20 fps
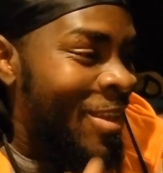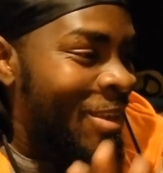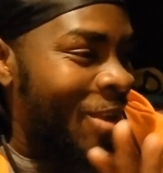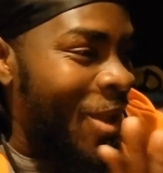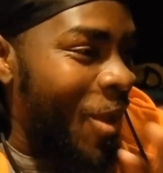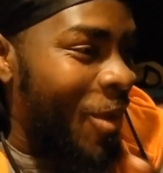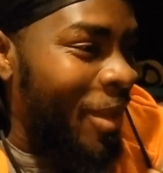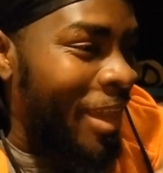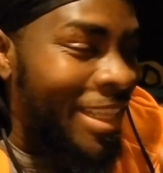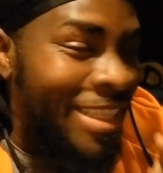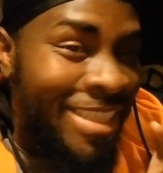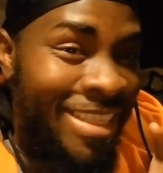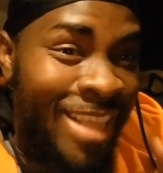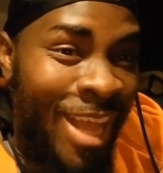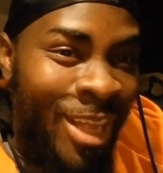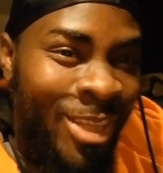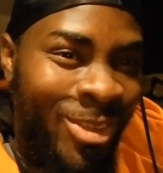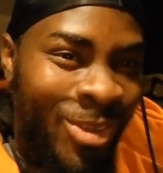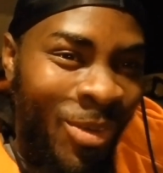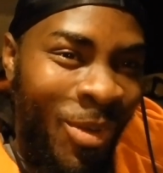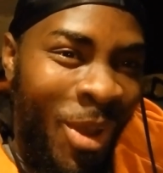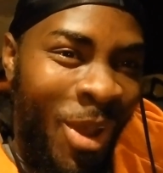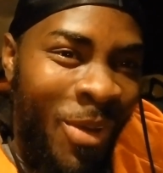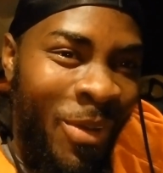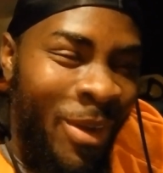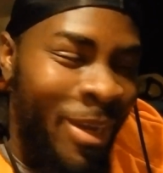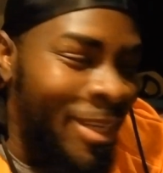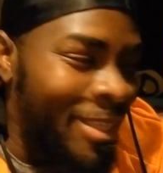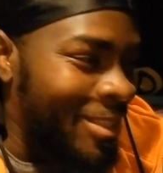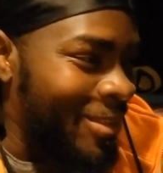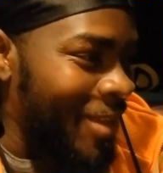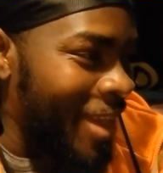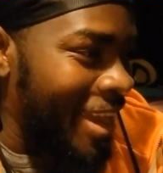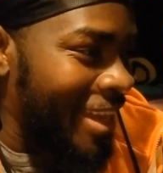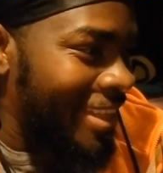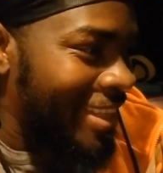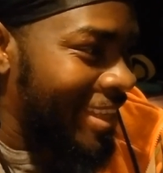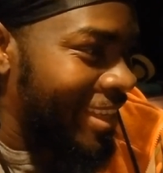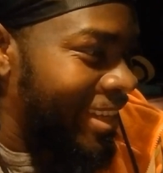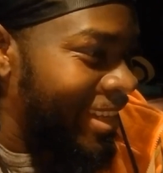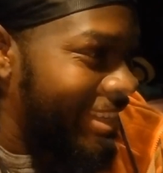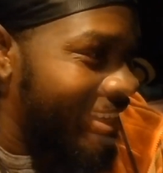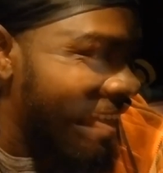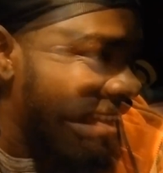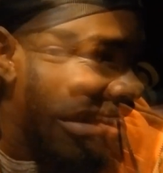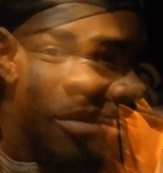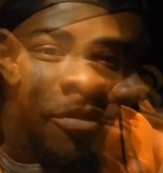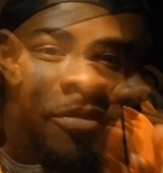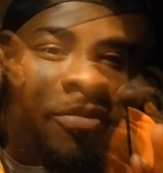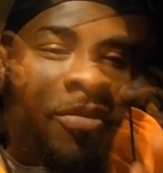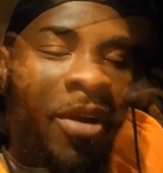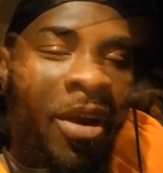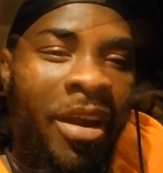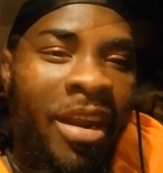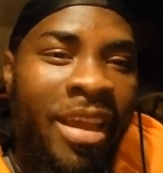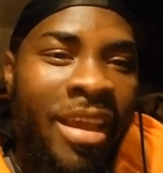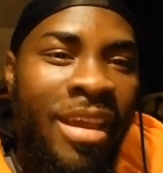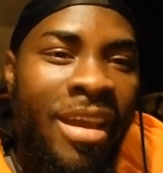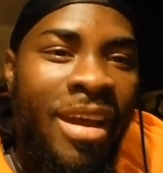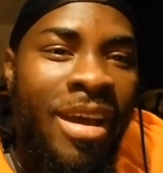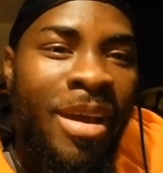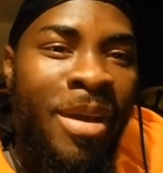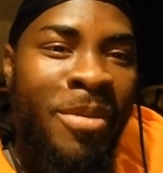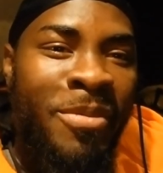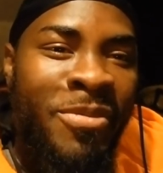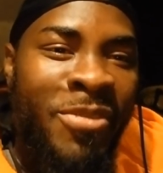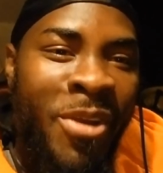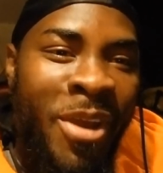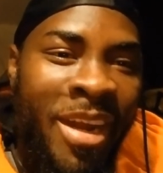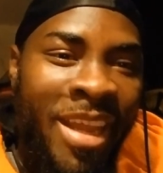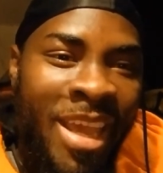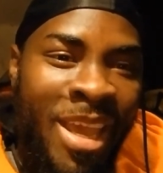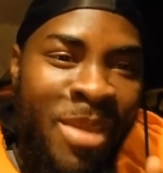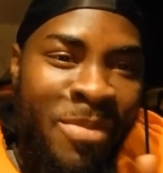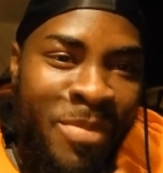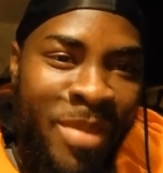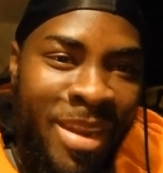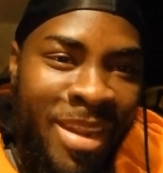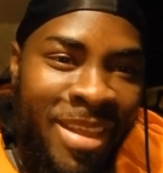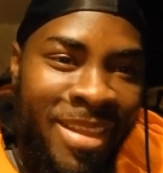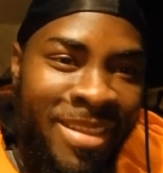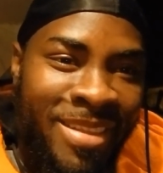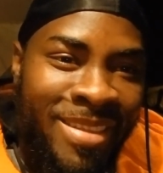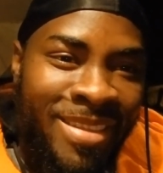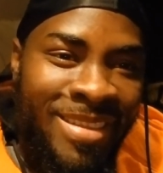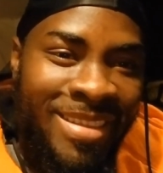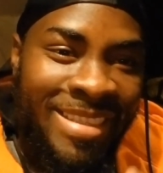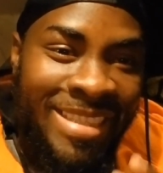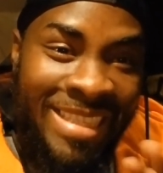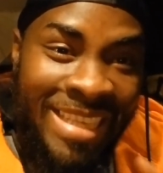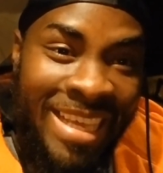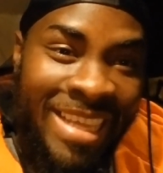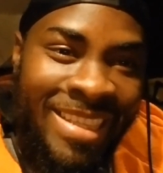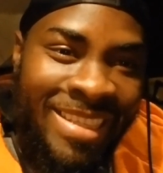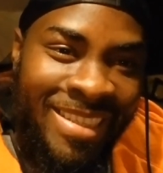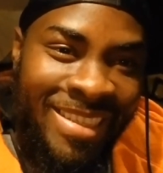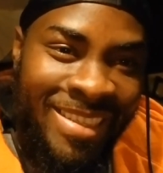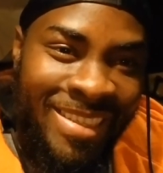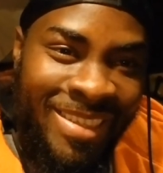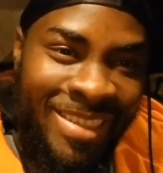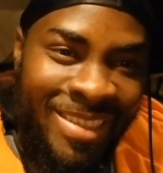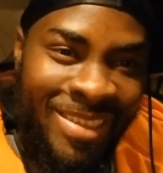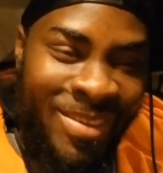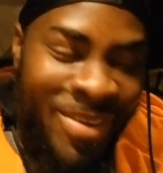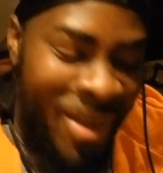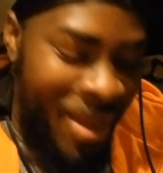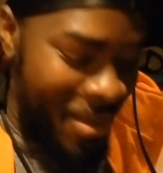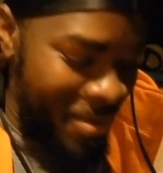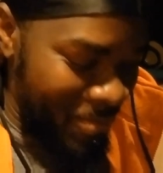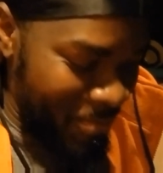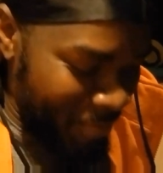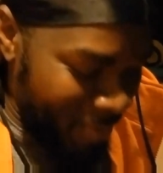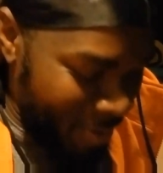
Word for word: No, it's not two hours, right? It is forty, um, forty-eight minutes since, right?